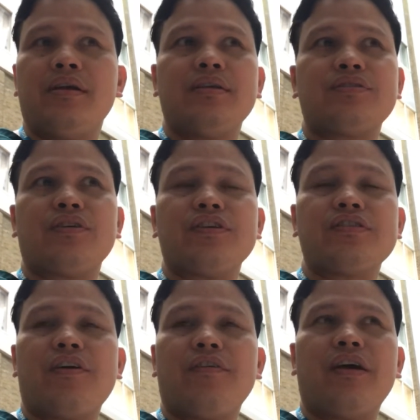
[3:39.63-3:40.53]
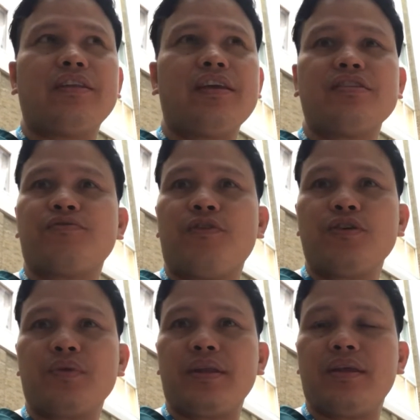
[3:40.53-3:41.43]
So it's uh, I think it's
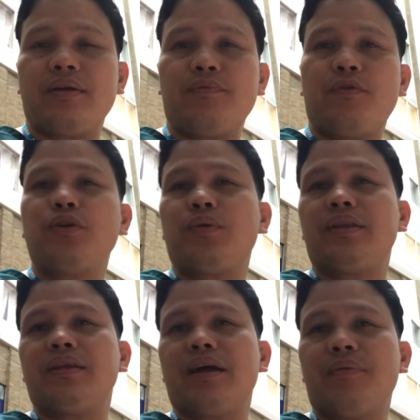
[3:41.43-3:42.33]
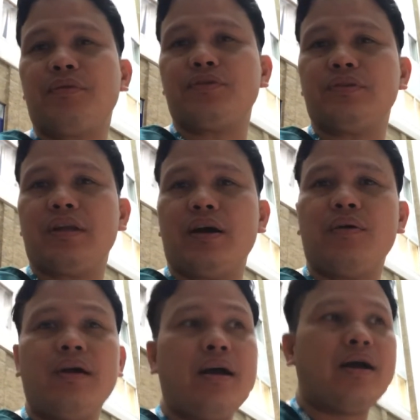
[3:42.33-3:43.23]
4:20 in the afternoon now.
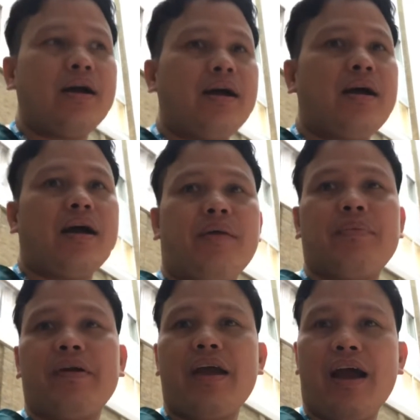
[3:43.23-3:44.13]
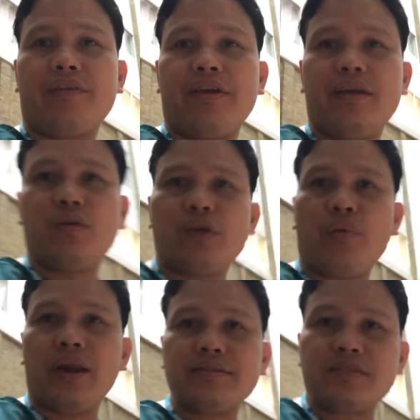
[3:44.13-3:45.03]
I'm very hungry. Kuya
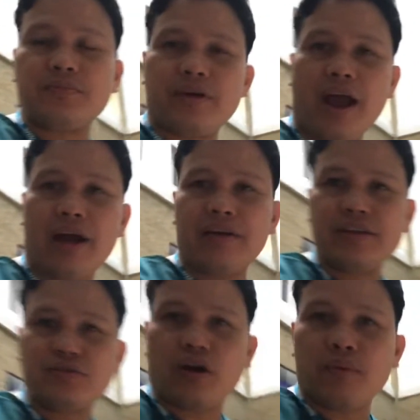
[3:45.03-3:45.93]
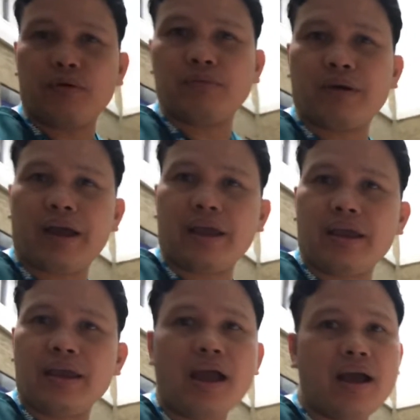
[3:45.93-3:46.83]
Wells is very hungry, so I'm on my
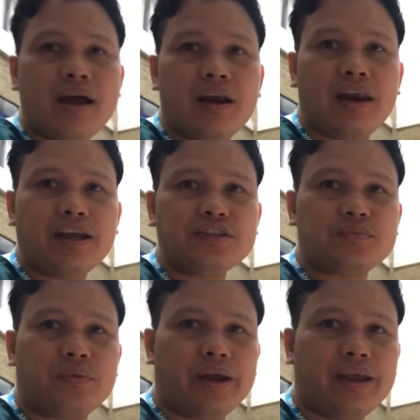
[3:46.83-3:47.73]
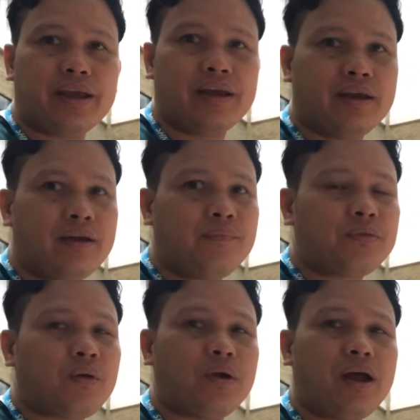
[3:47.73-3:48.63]
lunch break,
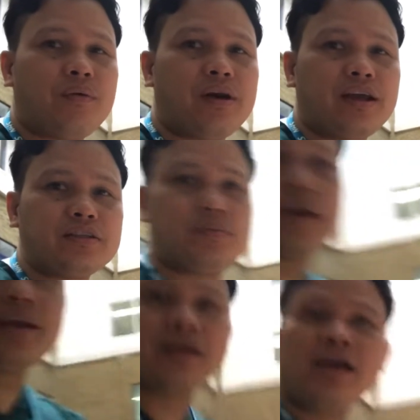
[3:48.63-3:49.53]
one hour lunch break.